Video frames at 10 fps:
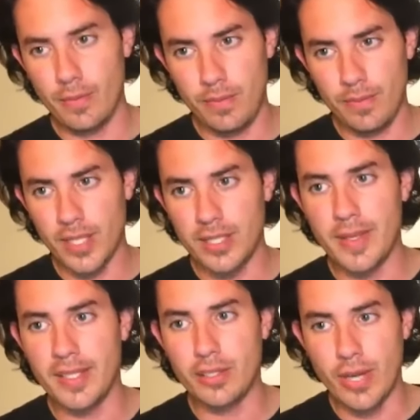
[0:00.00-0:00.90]
in the
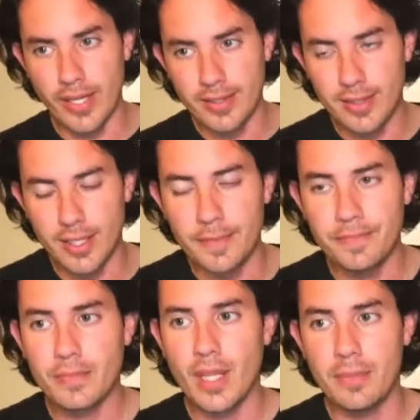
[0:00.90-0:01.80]
Mediterranean Sea,
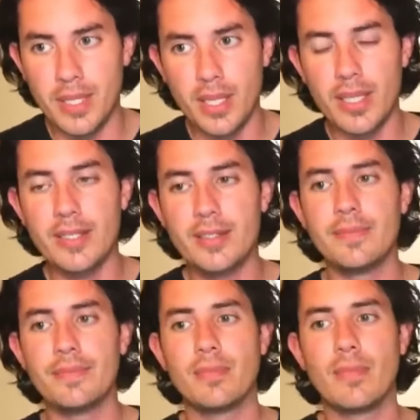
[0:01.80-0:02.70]
Middle East,
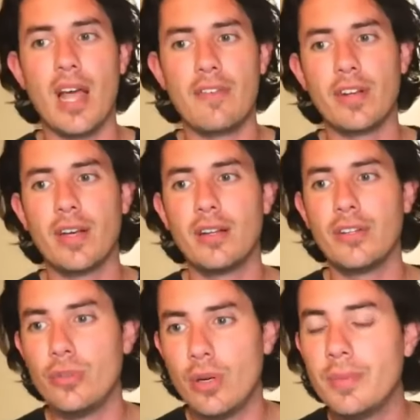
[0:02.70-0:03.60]
Africa, and
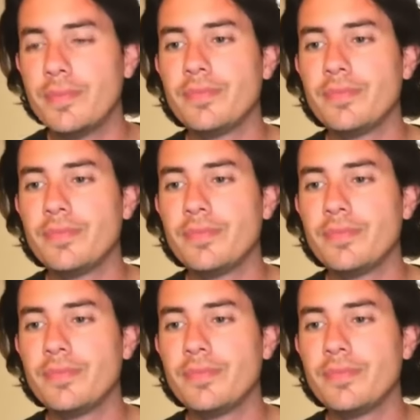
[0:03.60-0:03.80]
Europe,